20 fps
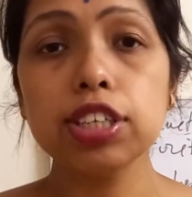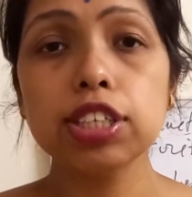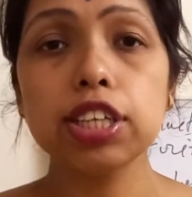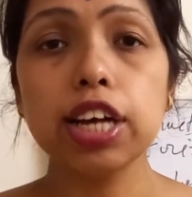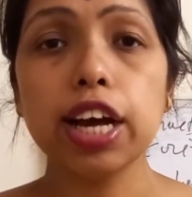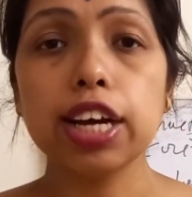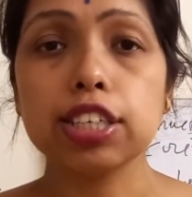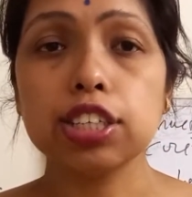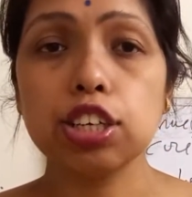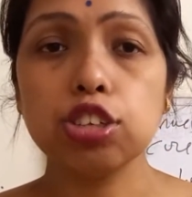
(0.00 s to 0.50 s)
the
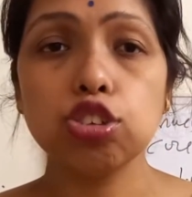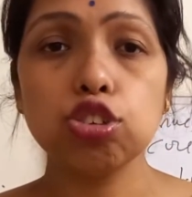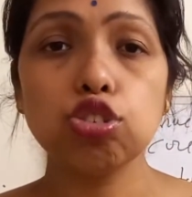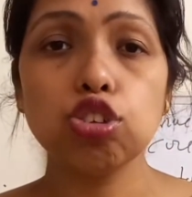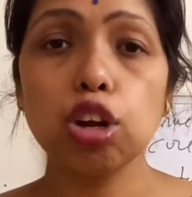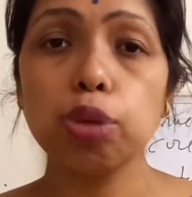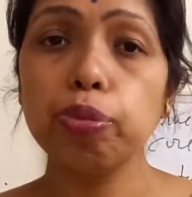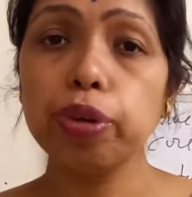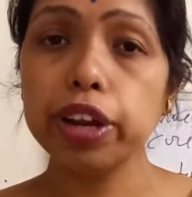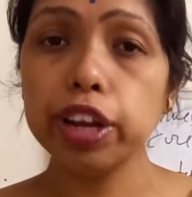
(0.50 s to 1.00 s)
exciton
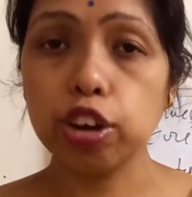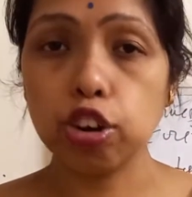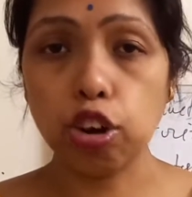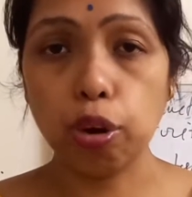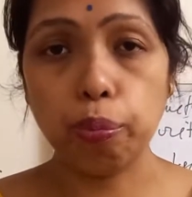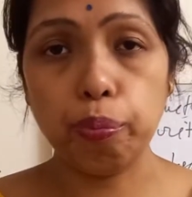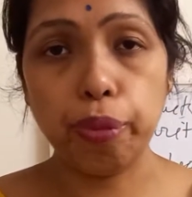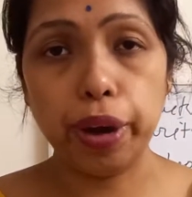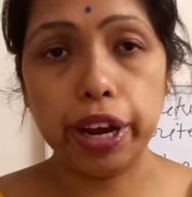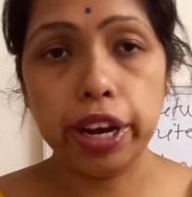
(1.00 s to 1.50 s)
will be
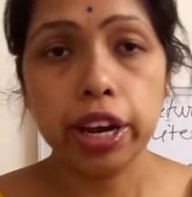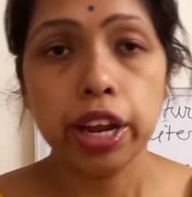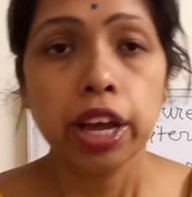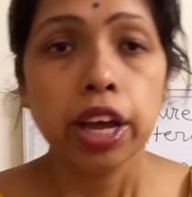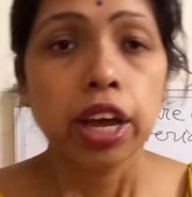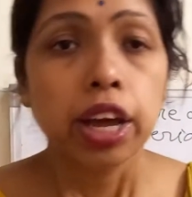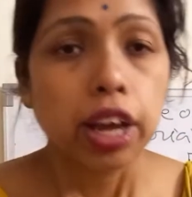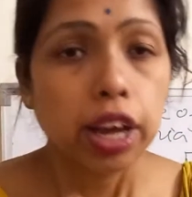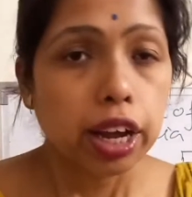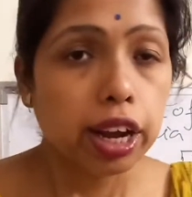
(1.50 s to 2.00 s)
recombined,
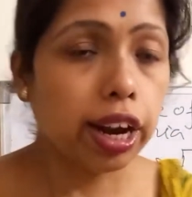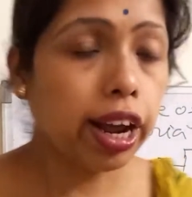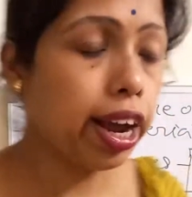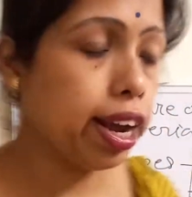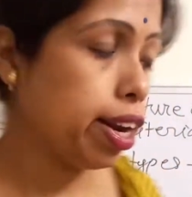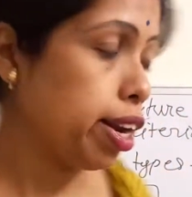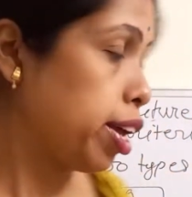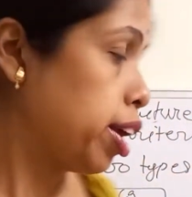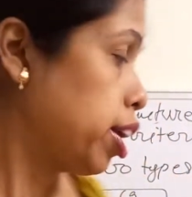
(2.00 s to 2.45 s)
right?